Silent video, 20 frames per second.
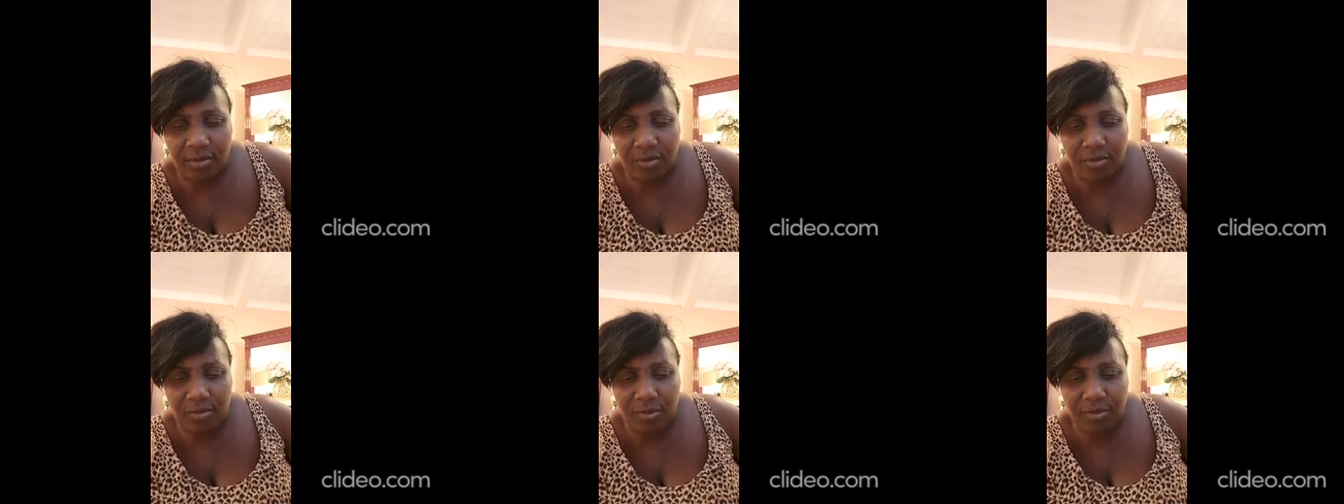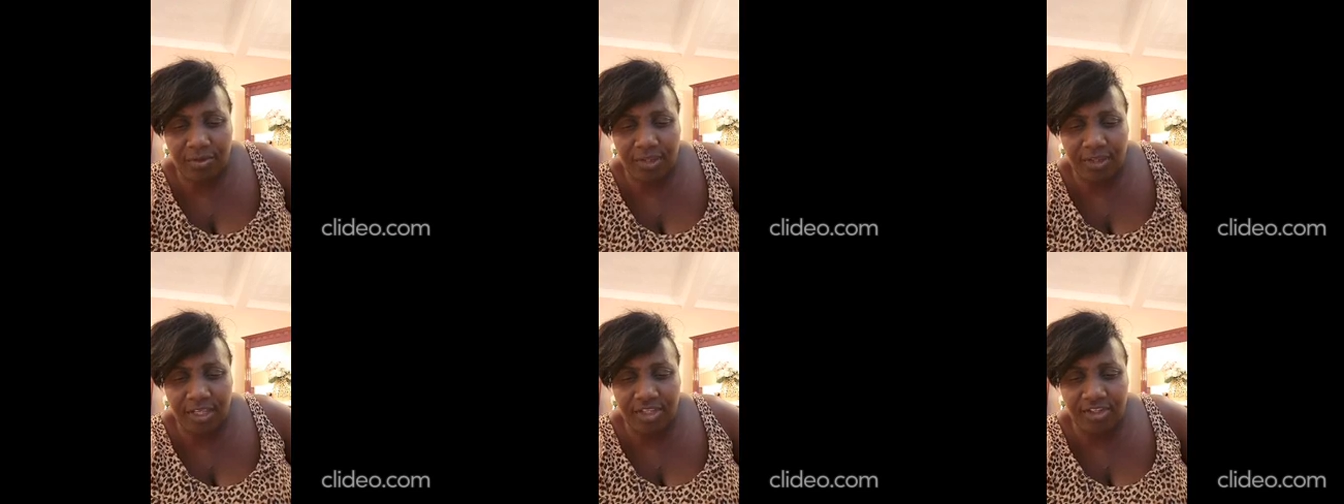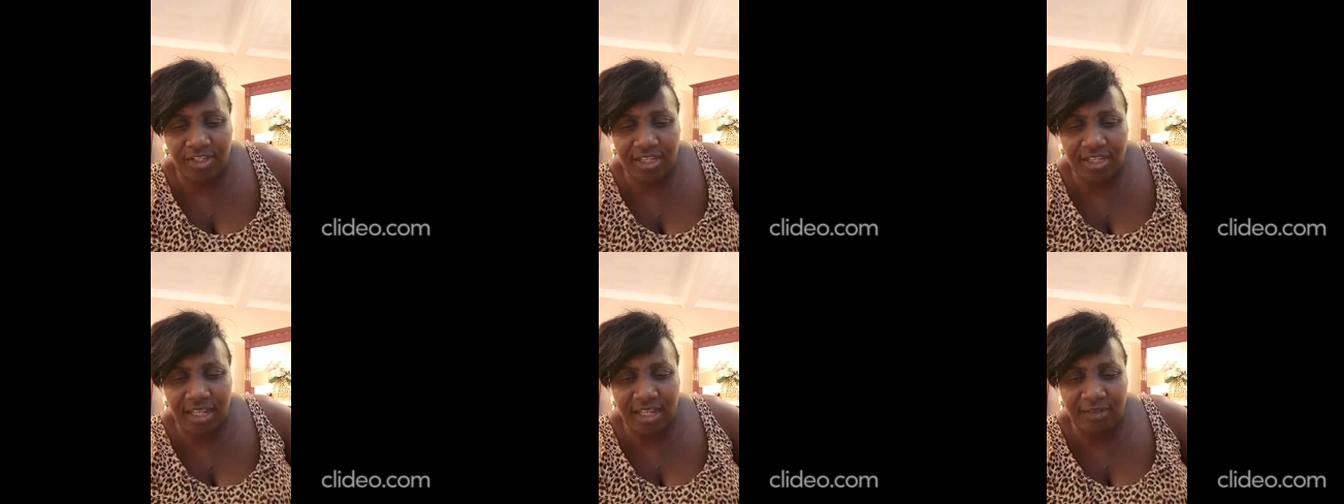Rose
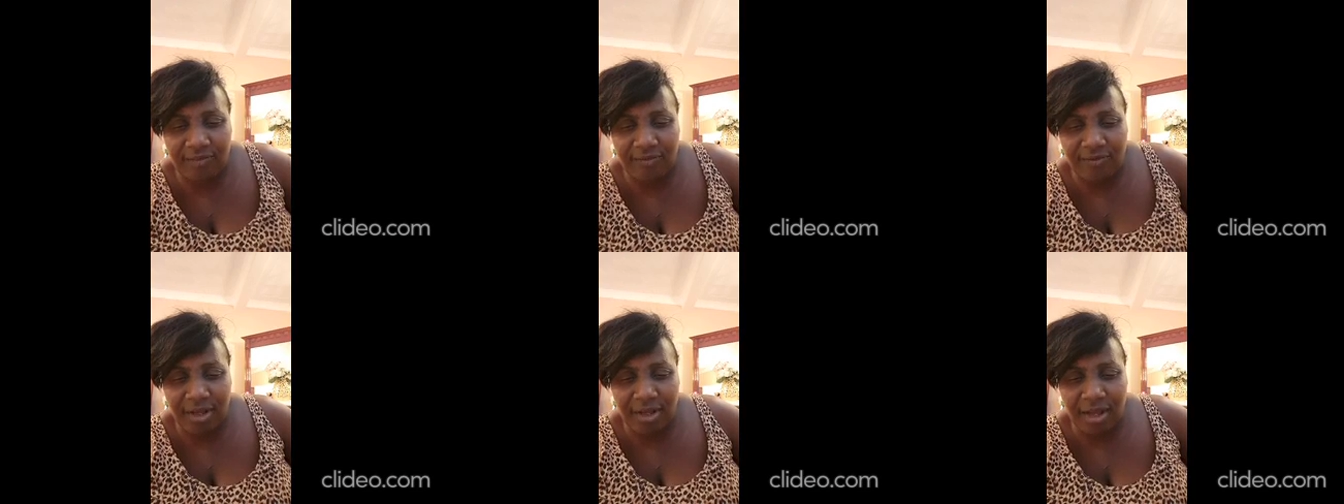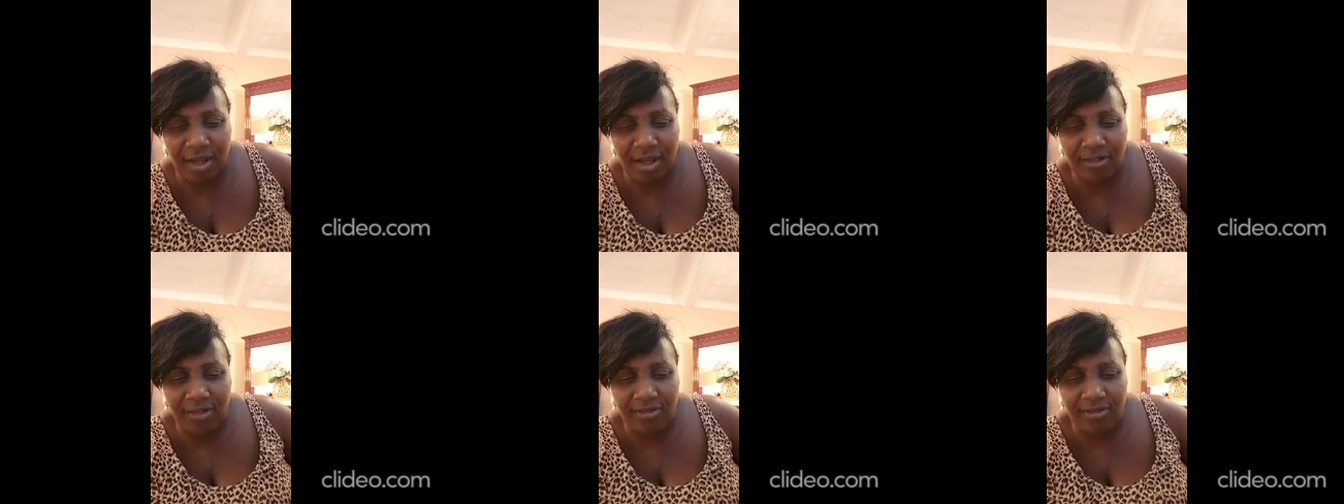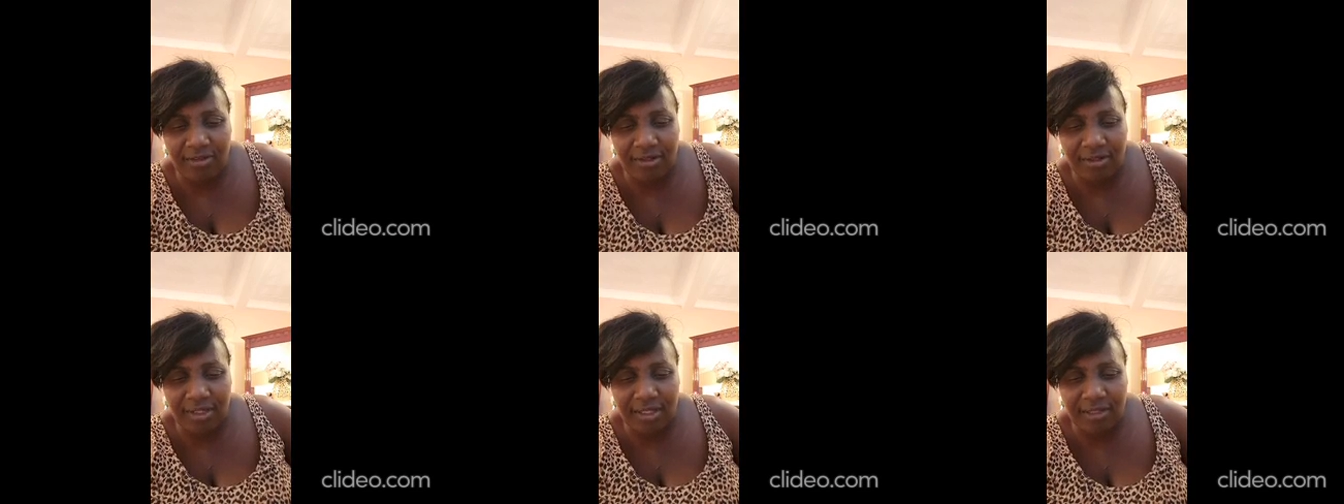Kitchen and
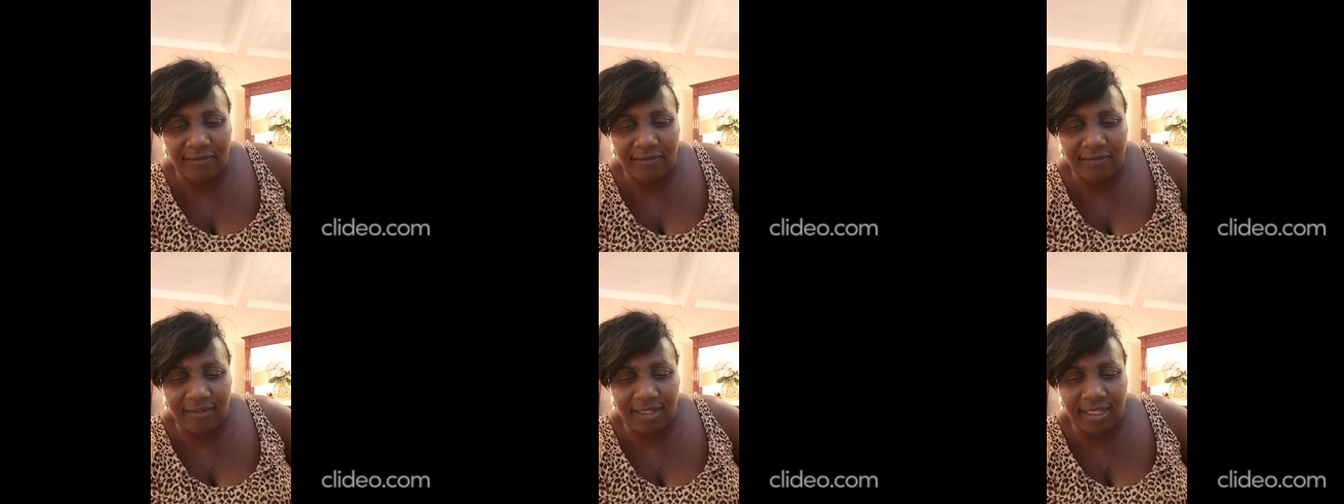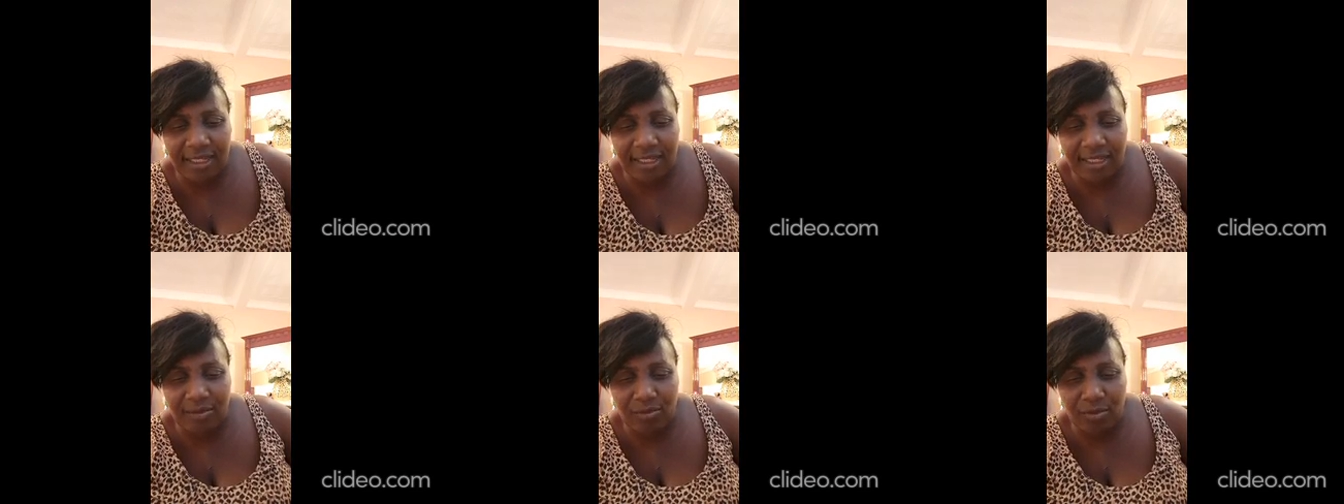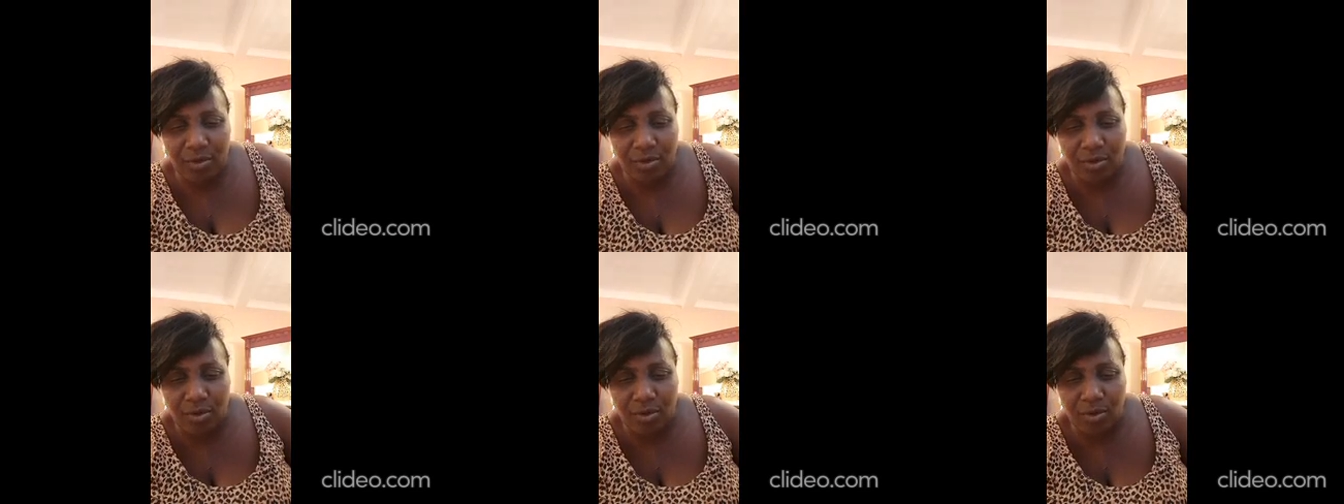Vlogs. Good evening,
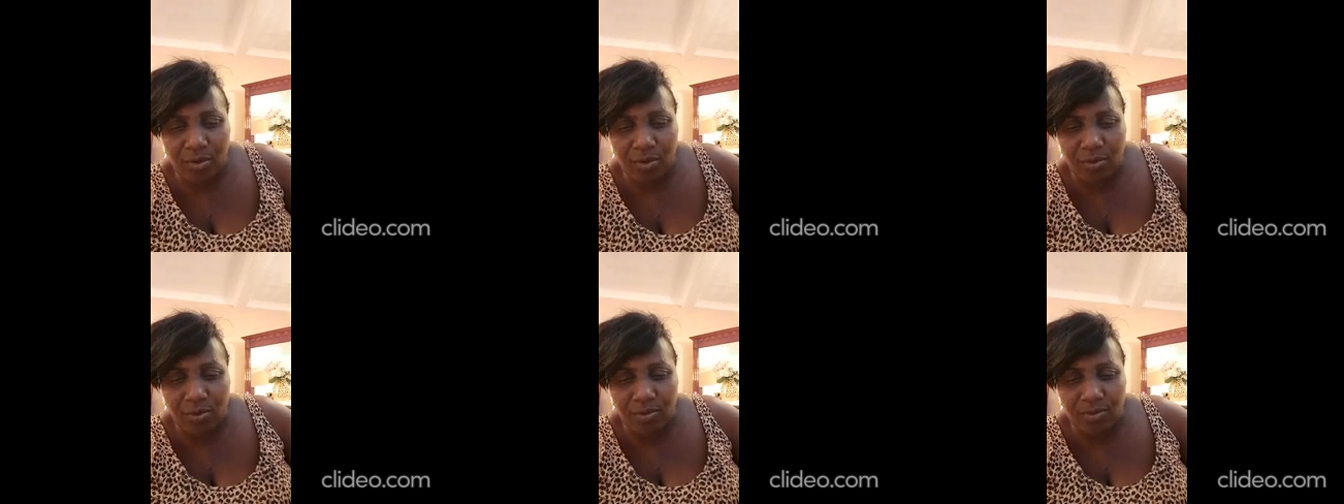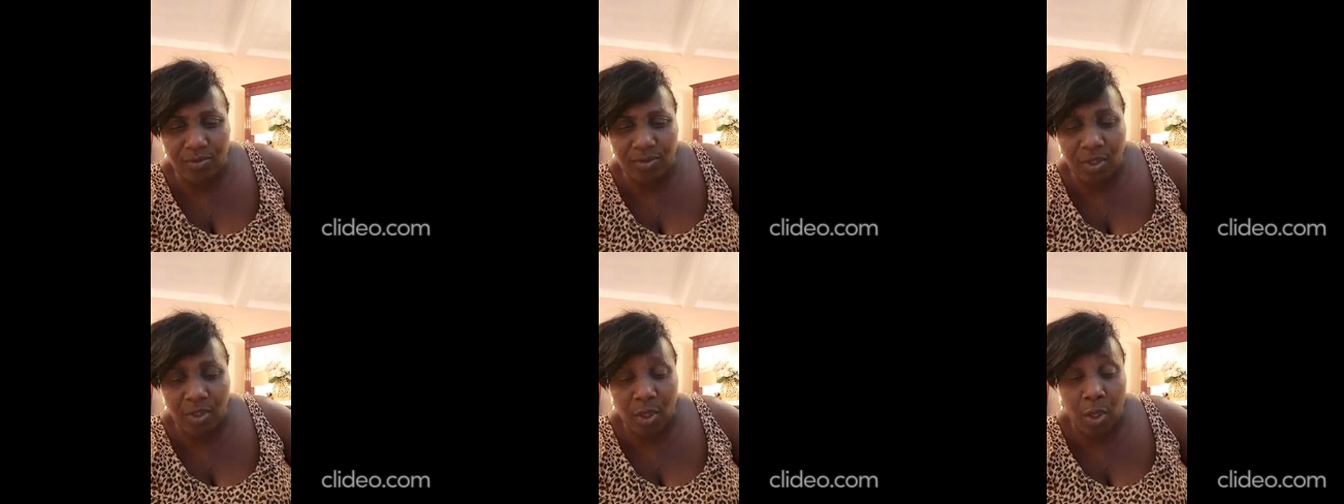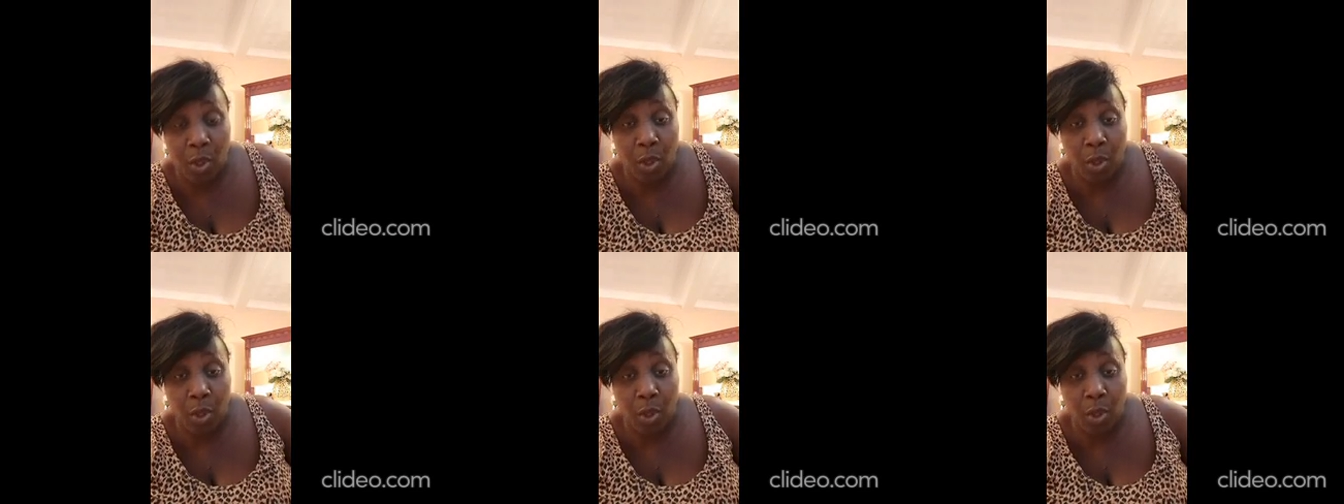Rose.